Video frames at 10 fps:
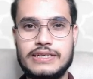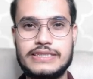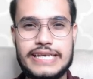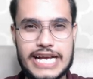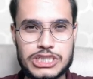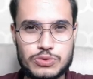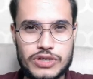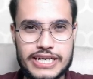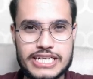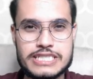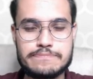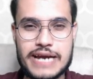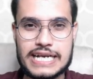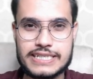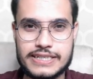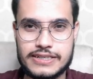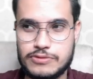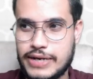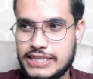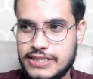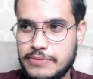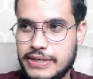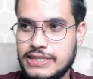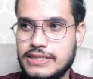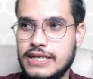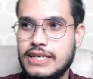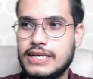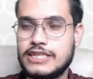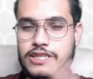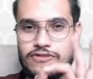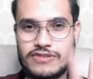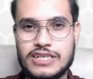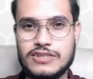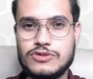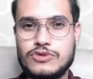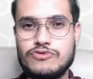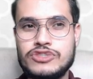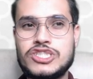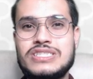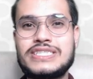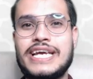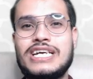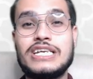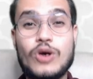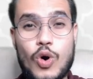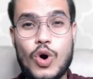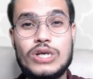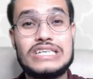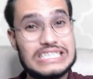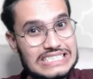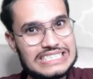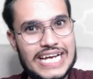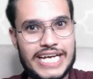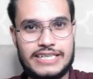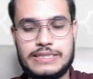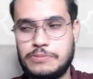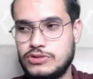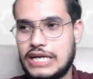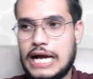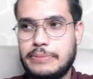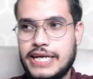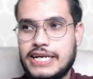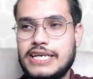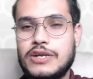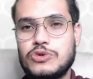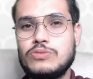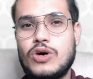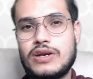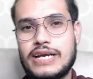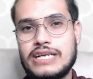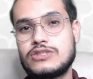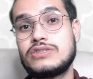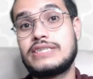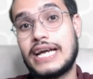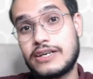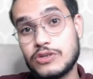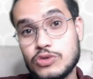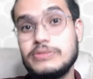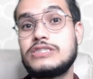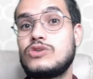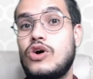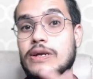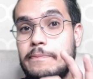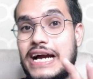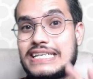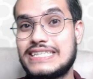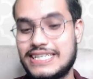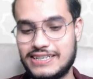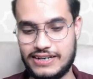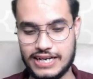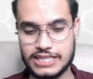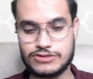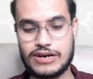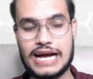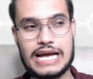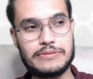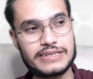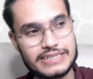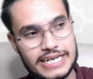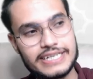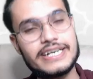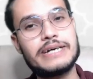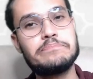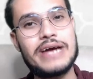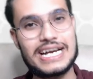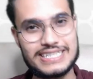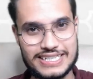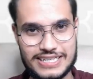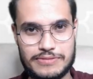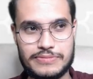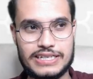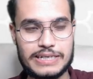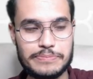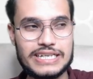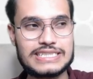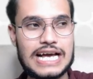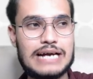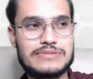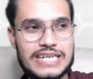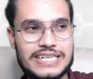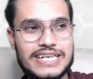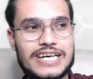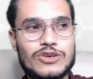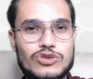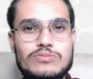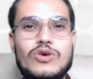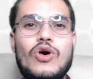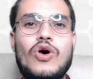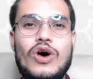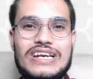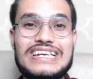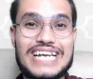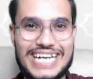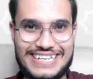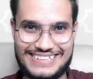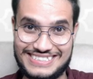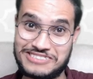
The next word is bedsitter. Bedsitter means the one room which is taken on rent. Suppose I have taken a room on rent, so that room is called bedsitter. So I have rented a bedsitter. It means I have rented a room on rent.